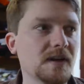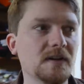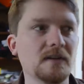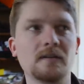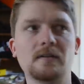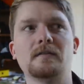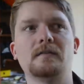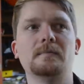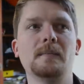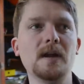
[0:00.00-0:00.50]
I know
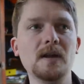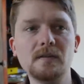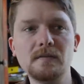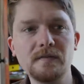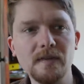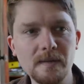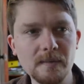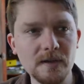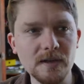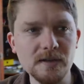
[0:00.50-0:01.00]
a lot of male
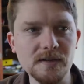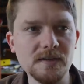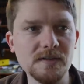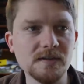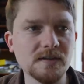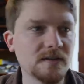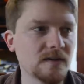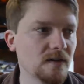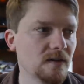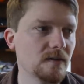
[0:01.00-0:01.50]

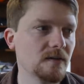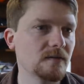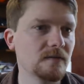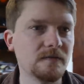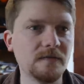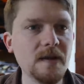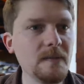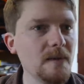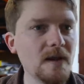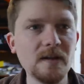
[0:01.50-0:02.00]
feminists, I know a lot of
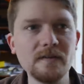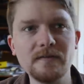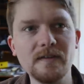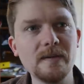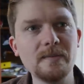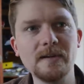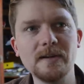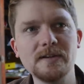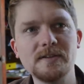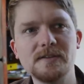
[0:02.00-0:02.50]
female
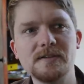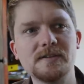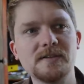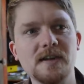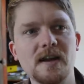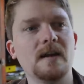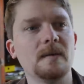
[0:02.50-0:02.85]
feminists.